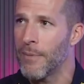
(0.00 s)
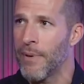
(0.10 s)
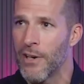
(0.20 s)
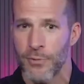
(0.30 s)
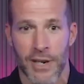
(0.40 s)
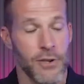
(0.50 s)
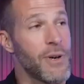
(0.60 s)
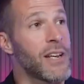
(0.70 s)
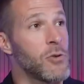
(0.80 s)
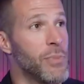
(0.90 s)
My parents were like, you
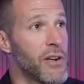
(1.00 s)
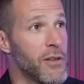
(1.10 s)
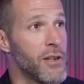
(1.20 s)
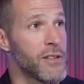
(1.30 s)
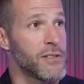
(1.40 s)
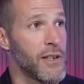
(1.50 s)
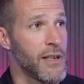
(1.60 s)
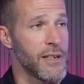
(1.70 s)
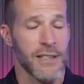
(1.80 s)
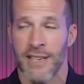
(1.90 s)
got to do better than us.
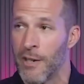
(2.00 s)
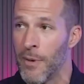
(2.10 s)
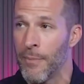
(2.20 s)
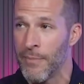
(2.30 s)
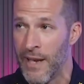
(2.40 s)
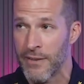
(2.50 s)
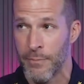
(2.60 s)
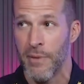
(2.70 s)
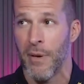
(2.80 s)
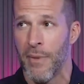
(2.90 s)
And that's kind of that's
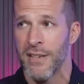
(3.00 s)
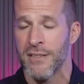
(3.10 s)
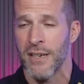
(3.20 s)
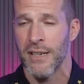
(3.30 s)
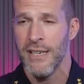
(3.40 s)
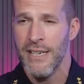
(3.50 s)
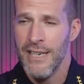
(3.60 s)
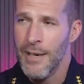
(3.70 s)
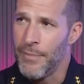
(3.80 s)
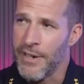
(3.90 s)
been my mindset. Yeah.
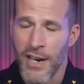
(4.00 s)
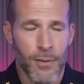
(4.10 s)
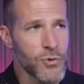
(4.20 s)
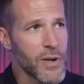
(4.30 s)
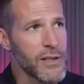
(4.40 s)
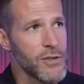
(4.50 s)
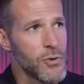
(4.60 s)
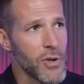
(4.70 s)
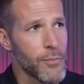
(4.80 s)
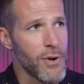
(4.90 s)
But now I'm trying to
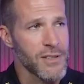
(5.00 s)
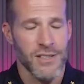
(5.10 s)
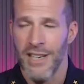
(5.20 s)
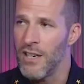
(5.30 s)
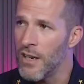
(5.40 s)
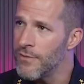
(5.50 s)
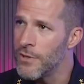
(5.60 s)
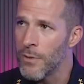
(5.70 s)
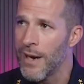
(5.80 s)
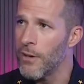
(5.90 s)
enjoy the process. I love
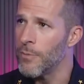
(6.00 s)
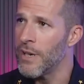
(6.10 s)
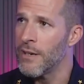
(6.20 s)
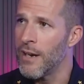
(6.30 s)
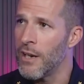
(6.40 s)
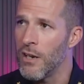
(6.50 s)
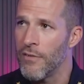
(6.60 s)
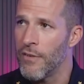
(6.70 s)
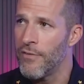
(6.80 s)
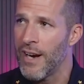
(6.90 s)
Doral, man. I
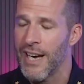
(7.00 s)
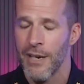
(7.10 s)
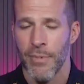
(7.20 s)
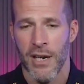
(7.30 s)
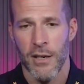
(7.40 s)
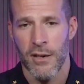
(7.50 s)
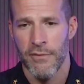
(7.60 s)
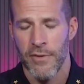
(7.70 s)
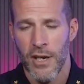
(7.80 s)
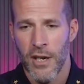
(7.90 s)
love the vibe. I
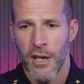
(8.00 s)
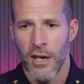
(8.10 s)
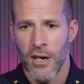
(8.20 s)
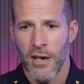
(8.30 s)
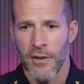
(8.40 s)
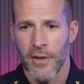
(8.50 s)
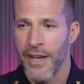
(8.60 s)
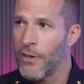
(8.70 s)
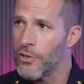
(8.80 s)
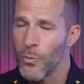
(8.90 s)
love the
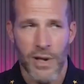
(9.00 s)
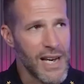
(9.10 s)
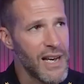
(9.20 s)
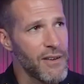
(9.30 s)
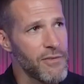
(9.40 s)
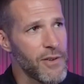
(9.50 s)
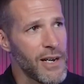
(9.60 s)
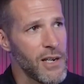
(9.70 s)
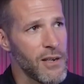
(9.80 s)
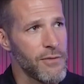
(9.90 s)
energy we have.
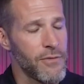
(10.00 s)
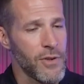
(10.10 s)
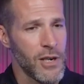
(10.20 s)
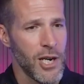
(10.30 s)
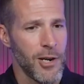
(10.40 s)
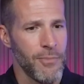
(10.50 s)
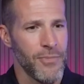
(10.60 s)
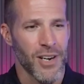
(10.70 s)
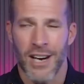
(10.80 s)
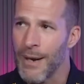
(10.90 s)
I love
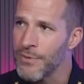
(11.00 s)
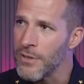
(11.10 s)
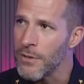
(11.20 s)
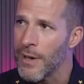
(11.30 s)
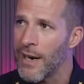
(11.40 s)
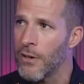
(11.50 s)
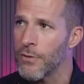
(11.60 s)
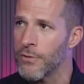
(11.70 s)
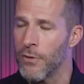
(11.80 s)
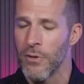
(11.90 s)
the cops in
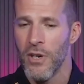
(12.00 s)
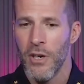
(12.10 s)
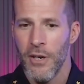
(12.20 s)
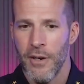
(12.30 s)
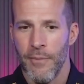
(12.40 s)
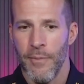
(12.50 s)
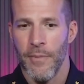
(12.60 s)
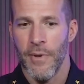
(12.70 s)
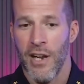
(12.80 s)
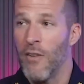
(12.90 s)
Doral. So
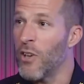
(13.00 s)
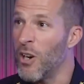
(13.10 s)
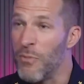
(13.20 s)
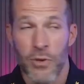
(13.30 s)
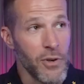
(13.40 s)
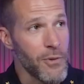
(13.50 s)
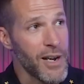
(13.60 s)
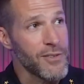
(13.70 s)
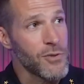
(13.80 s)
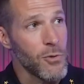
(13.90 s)
I love the community,
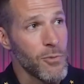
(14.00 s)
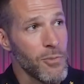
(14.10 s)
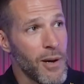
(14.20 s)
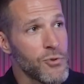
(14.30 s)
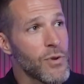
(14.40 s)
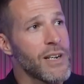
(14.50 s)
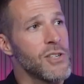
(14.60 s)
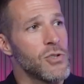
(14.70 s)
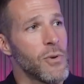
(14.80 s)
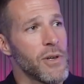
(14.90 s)
right? So I'm trying to
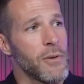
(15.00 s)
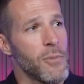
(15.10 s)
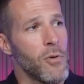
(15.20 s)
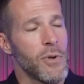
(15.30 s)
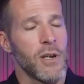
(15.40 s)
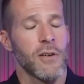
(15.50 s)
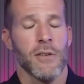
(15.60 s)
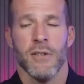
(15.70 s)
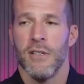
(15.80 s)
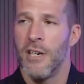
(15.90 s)
enjoy the moment
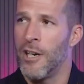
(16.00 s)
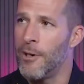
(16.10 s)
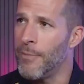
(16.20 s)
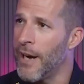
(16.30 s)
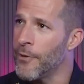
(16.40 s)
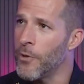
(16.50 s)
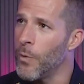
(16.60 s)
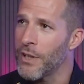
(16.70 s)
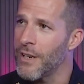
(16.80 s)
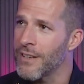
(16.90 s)
here. I don't know
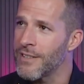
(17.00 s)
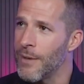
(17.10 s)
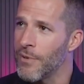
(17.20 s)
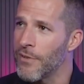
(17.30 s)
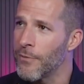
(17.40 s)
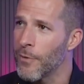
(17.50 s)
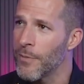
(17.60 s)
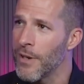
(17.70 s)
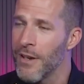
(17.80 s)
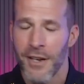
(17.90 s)
what the next step is for
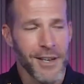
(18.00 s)
me.